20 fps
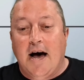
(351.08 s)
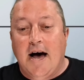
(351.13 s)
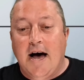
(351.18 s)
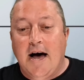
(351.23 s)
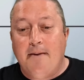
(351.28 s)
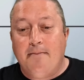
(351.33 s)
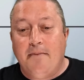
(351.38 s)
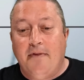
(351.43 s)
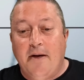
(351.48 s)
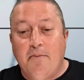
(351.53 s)

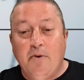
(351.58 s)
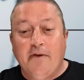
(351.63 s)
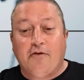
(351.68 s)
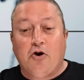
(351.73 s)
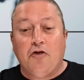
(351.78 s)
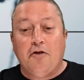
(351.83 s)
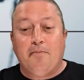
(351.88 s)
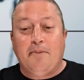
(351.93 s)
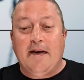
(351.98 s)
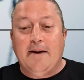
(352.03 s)
Then we've
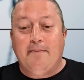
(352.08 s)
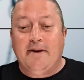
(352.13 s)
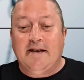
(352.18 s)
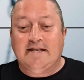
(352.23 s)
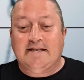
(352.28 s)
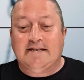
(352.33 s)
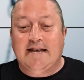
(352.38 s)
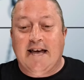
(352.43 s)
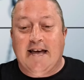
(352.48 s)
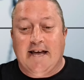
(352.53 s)
got the
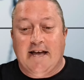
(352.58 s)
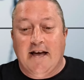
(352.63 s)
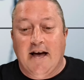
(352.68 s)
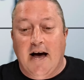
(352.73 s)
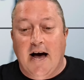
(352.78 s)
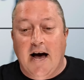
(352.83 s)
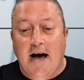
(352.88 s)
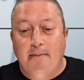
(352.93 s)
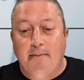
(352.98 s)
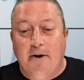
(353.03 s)
BBC,
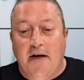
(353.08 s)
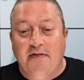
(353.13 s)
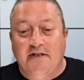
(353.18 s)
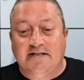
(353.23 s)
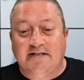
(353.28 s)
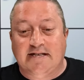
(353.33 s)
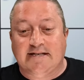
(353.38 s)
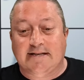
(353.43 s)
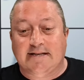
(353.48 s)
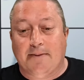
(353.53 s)
and
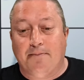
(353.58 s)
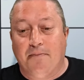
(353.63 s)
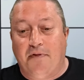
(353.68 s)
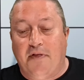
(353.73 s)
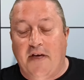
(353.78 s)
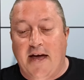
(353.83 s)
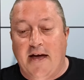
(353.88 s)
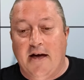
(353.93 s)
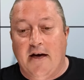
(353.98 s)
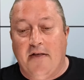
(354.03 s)
this is
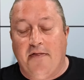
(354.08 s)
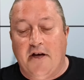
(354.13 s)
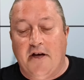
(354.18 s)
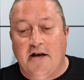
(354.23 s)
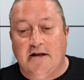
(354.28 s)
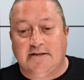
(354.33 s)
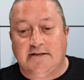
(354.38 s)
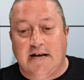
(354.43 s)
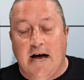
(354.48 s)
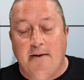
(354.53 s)
something
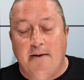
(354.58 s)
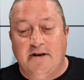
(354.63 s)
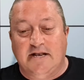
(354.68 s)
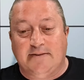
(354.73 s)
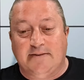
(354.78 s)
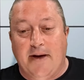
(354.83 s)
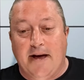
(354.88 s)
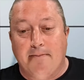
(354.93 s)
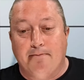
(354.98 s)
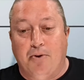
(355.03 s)
that
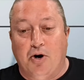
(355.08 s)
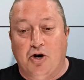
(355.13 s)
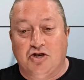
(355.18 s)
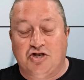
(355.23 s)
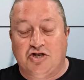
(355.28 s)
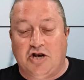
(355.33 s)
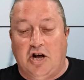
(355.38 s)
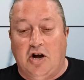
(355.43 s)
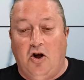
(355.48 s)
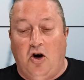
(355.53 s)
is being
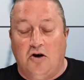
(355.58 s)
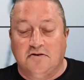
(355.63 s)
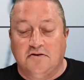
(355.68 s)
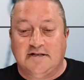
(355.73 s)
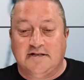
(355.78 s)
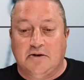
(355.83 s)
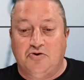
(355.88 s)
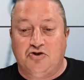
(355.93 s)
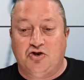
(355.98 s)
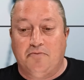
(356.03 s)
pushed a lot on
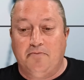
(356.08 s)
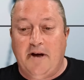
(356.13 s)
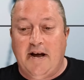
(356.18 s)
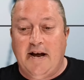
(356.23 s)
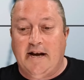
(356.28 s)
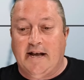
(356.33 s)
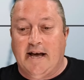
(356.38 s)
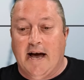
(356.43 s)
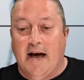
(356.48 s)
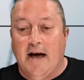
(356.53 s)
social
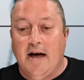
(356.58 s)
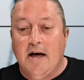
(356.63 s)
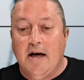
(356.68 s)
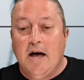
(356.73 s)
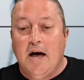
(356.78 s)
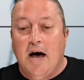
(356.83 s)
media